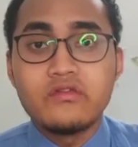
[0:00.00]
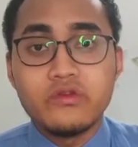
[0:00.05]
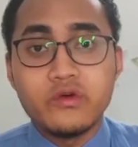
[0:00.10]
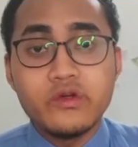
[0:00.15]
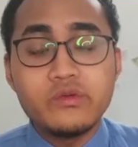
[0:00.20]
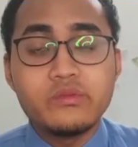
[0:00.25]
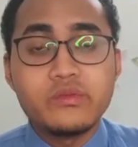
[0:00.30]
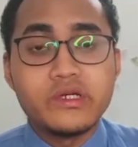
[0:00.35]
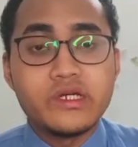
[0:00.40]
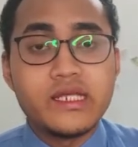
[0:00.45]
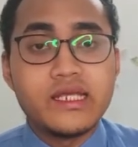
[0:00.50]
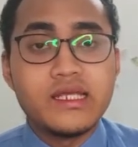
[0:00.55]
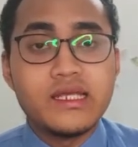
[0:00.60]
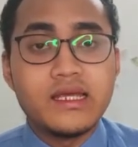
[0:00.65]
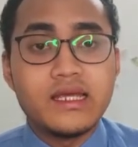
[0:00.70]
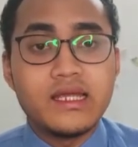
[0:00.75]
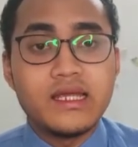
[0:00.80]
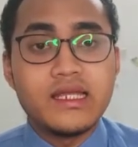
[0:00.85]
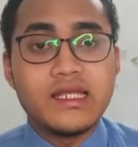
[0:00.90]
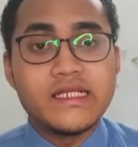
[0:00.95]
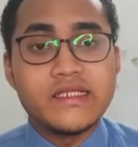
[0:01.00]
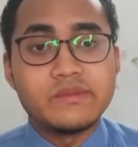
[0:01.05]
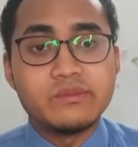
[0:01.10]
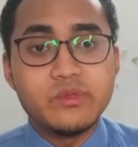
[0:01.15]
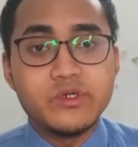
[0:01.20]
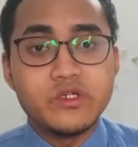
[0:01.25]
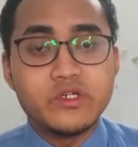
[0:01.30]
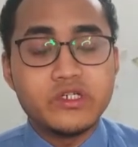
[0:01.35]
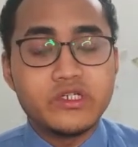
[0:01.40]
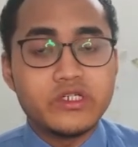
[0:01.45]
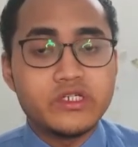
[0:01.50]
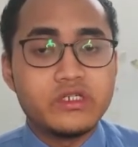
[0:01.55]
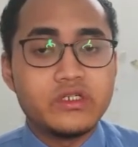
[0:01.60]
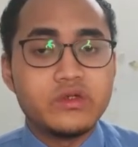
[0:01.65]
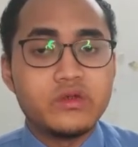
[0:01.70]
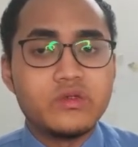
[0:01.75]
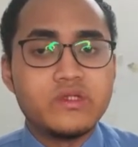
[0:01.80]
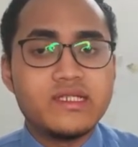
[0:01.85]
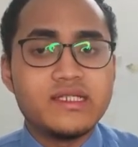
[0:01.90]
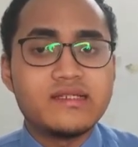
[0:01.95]
Thornbury, in his book,
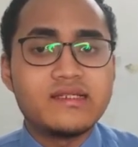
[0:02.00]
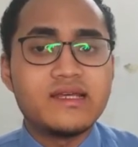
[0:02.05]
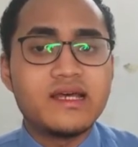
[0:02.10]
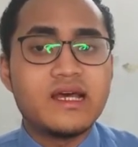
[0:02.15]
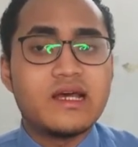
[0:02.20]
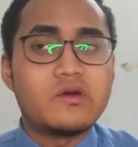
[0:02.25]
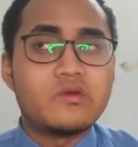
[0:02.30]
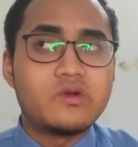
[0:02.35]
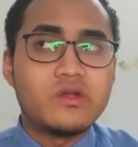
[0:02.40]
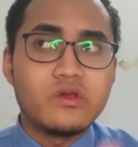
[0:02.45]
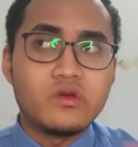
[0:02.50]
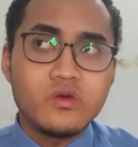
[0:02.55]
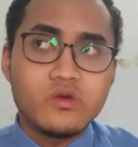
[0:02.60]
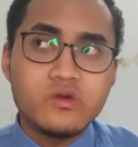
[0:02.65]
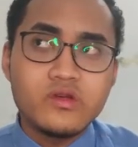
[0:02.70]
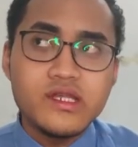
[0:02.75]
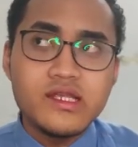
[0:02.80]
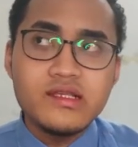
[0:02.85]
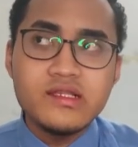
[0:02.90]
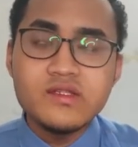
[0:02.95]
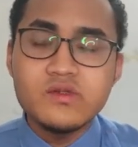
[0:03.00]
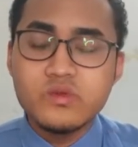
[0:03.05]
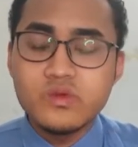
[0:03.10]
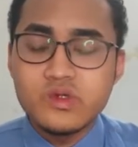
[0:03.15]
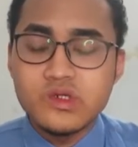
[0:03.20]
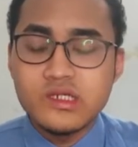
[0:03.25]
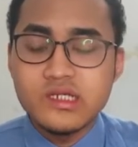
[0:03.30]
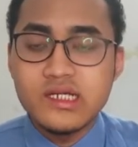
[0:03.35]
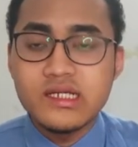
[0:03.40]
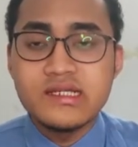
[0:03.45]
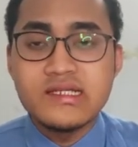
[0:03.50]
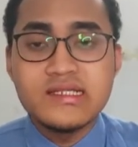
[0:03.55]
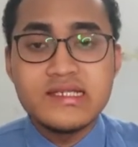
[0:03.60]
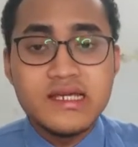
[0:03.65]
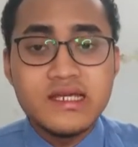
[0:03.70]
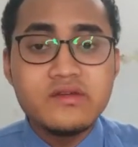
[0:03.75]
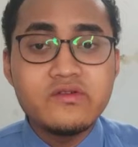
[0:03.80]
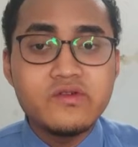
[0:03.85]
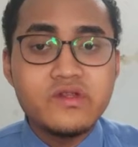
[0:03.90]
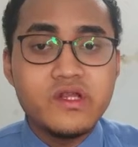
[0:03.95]
noted how recordings work
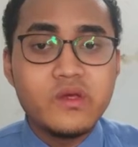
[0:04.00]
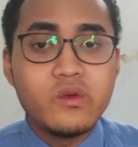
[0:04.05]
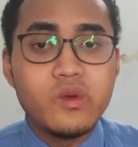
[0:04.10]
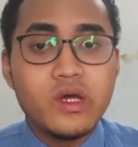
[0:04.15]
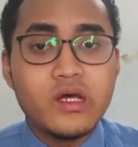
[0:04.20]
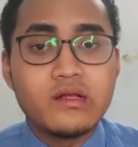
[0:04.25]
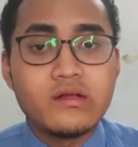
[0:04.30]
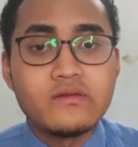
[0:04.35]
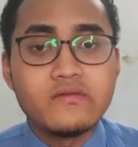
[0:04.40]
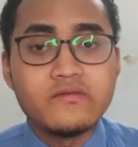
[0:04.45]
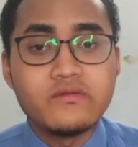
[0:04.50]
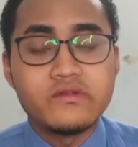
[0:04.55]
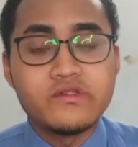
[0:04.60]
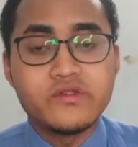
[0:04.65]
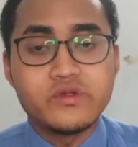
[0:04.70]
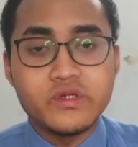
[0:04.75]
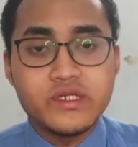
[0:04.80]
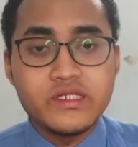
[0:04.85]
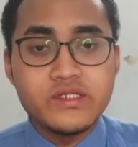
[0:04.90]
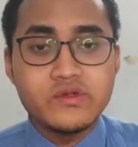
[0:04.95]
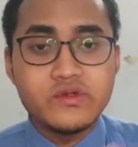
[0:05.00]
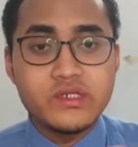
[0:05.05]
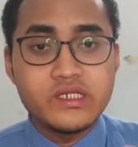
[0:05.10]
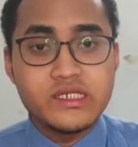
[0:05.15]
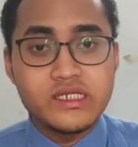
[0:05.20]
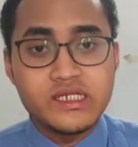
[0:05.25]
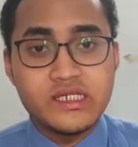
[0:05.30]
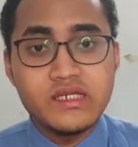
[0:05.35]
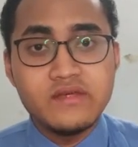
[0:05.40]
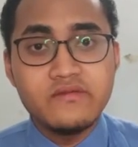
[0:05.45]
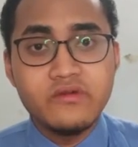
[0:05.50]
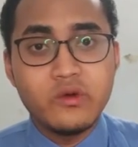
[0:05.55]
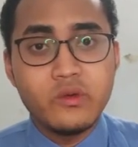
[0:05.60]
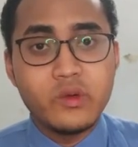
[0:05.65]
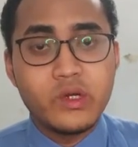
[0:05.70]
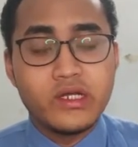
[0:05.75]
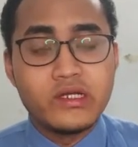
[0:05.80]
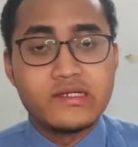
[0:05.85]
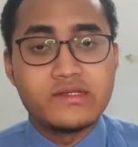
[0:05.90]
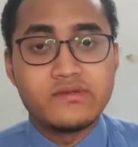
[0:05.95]
generally well for students to achieve
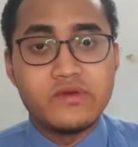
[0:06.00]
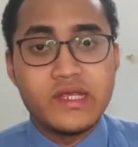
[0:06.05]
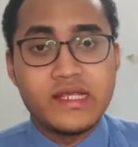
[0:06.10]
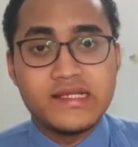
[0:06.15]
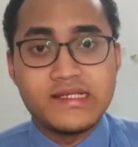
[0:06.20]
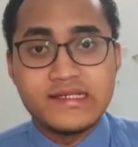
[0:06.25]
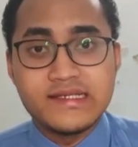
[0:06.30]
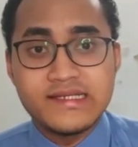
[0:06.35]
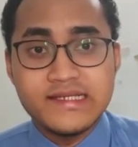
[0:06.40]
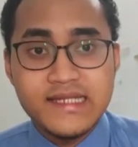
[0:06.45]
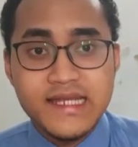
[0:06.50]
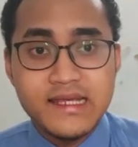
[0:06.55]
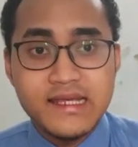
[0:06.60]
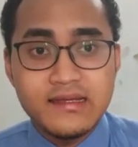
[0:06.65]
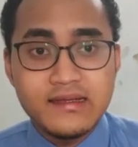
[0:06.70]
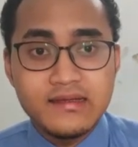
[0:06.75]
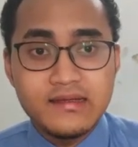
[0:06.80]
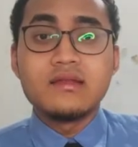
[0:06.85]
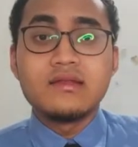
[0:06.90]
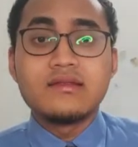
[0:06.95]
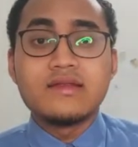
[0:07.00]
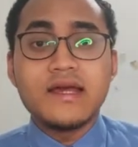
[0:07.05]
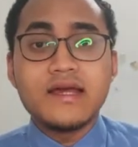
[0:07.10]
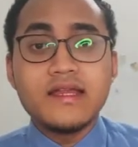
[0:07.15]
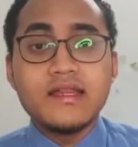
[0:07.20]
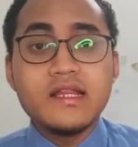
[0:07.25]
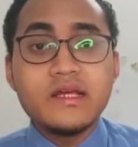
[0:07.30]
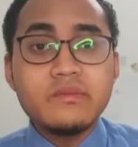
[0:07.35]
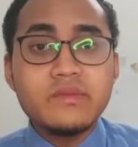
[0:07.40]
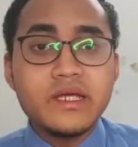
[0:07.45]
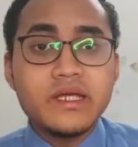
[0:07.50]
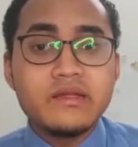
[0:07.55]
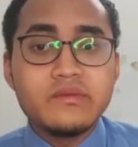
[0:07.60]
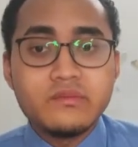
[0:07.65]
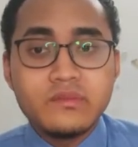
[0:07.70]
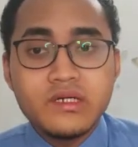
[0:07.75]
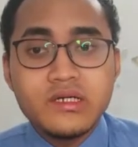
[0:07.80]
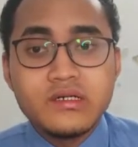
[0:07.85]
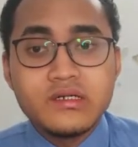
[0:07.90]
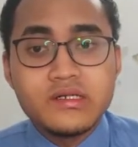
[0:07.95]
awareness-raising state. Tylab
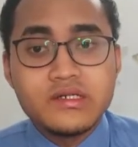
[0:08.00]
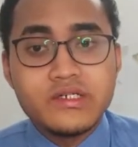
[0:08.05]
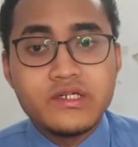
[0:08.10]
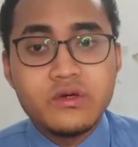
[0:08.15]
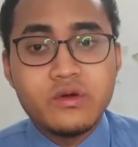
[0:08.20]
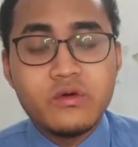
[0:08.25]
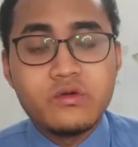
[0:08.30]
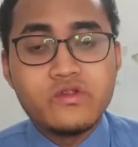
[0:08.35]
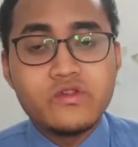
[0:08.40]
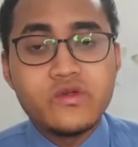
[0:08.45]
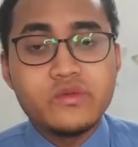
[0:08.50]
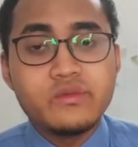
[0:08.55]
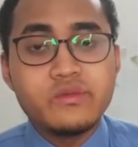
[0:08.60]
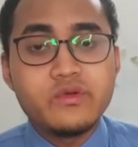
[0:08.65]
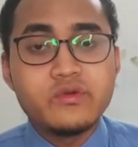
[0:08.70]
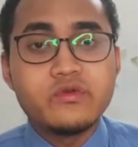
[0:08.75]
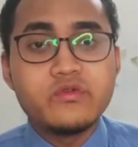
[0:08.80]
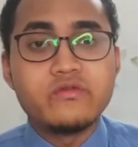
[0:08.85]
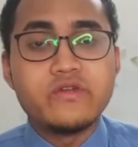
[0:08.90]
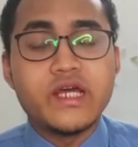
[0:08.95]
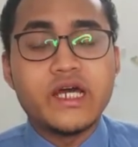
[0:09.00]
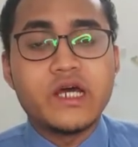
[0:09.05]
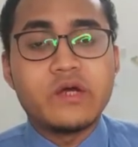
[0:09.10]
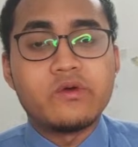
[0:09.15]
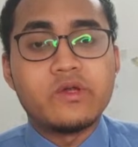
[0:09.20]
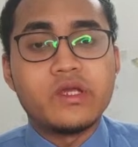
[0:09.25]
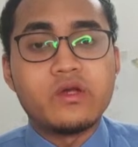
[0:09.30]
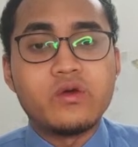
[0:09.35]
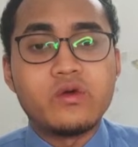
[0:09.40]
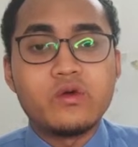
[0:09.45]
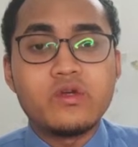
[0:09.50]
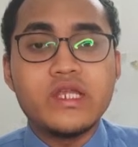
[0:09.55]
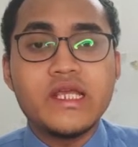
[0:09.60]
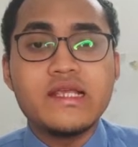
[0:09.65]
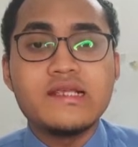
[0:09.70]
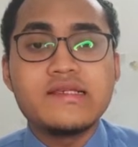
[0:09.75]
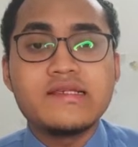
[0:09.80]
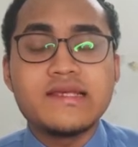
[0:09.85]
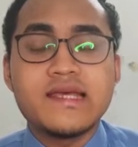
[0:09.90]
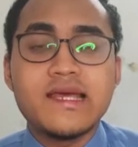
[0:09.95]
and Marsh also proved how
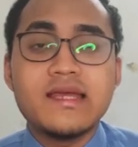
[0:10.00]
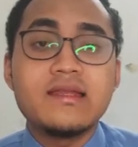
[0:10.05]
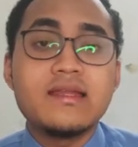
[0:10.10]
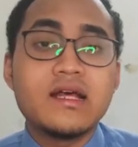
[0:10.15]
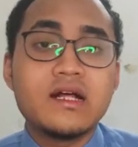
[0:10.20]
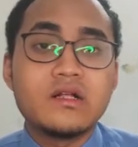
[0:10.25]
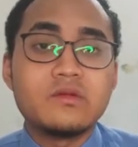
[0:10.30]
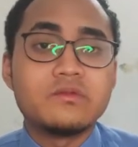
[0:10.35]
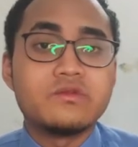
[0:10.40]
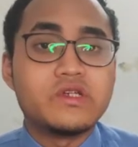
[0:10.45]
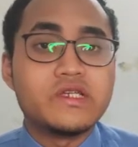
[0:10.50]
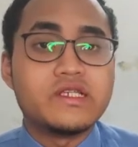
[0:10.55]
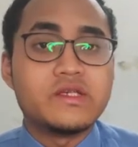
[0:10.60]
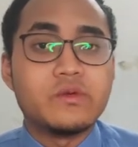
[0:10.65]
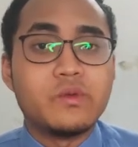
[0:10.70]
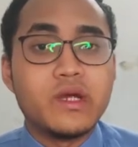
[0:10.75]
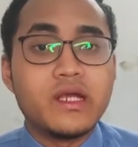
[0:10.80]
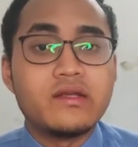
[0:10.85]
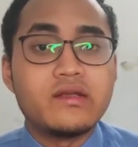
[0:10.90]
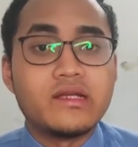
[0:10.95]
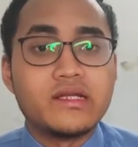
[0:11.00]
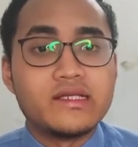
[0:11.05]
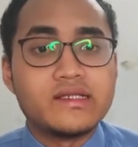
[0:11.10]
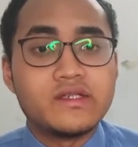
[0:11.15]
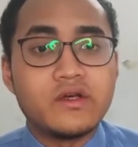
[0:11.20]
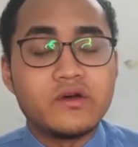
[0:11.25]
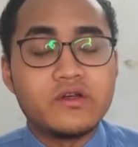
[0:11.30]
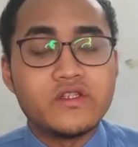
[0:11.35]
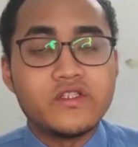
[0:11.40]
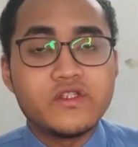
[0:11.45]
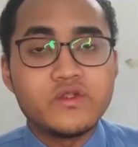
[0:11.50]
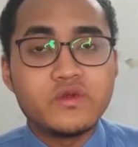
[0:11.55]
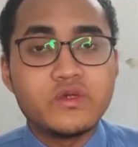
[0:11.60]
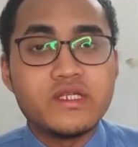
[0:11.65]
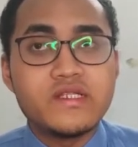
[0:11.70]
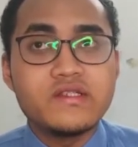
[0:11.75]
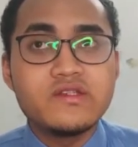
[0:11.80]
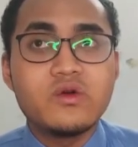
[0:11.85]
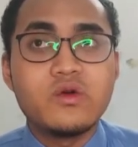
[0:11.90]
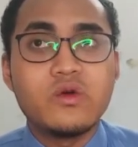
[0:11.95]
recordings can help raise awareness on
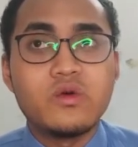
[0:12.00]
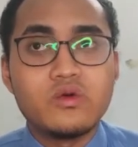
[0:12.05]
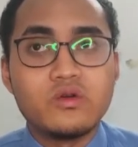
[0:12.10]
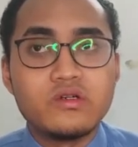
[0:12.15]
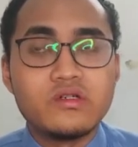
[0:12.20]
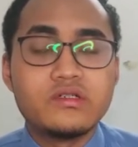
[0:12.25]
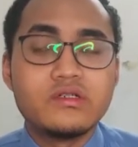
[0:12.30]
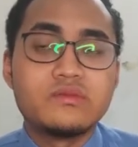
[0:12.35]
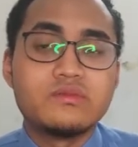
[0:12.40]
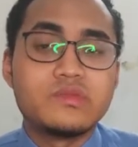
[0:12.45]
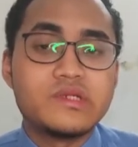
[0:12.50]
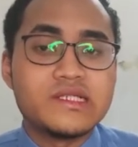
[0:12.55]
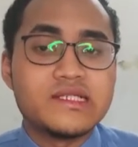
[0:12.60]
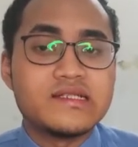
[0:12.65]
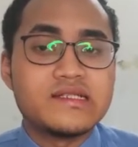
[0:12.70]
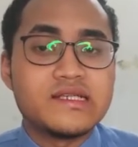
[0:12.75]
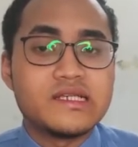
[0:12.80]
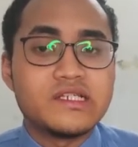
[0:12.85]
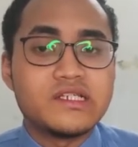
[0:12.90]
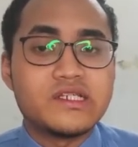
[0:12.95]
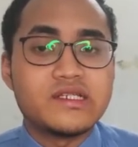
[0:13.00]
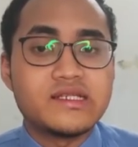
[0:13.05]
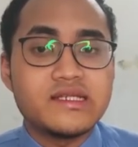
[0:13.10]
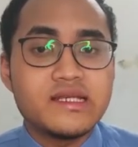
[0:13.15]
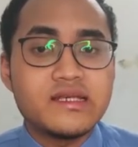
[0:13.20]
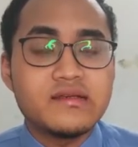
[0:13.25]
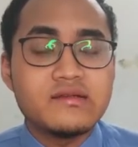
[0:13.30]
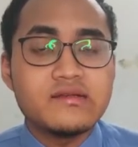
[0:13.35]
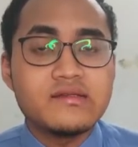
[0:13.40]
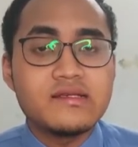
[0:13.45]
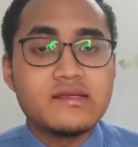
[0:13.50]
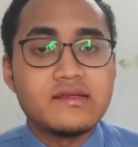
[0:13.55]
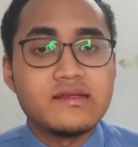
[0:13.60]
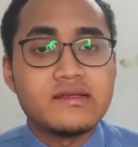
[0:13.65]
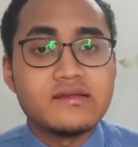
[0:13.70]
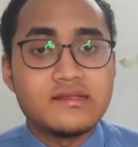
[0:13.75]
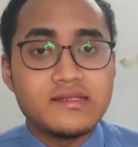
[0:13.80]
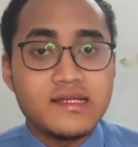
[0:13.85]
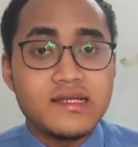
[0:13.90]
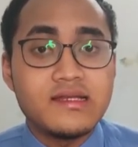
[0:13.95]
students' oral presentation skills in
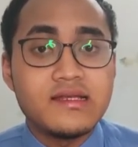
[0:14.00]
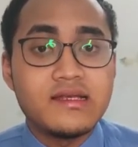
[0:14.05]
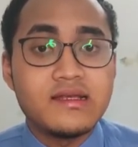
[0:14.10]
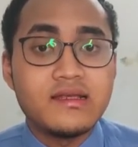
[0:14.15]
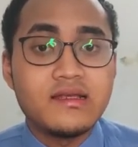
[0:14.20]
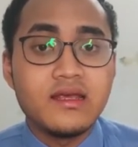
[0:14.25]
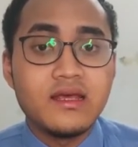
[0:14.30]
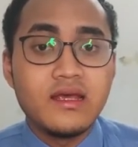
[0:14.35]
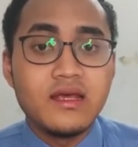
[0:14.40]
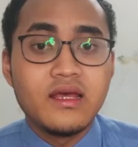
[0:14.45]
their study.